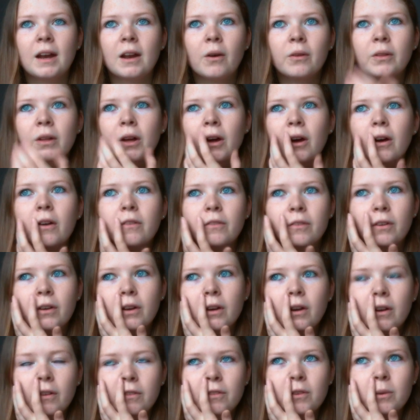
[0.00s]
It only hurt for
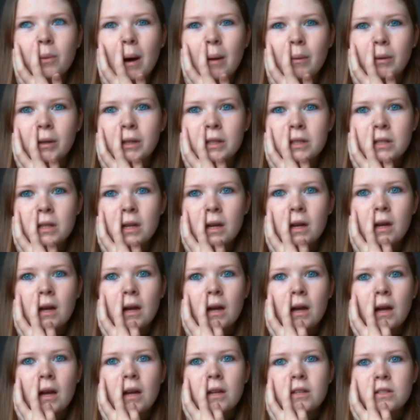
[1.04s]
a few hours,
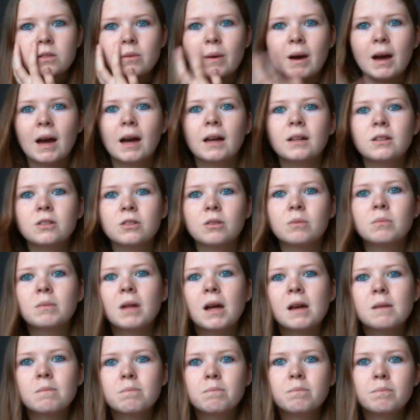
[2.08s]
so I had some
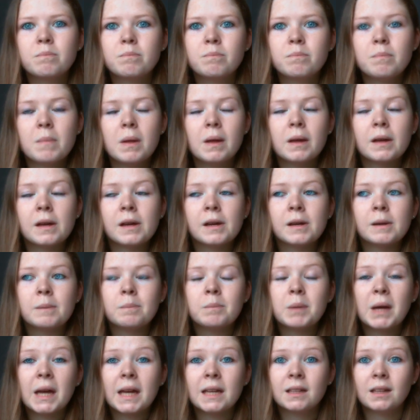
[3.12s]
like
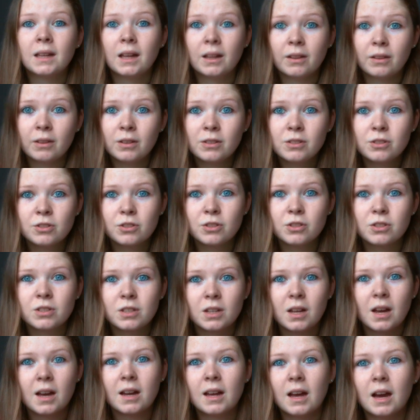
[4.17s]
painkillers just to
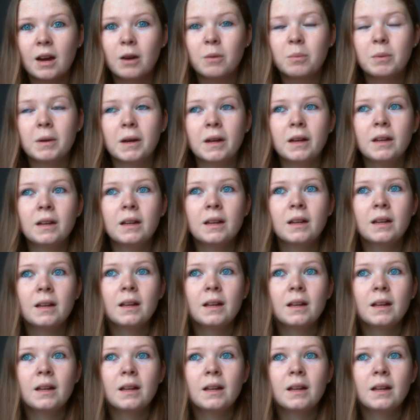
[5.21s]
kind of help it.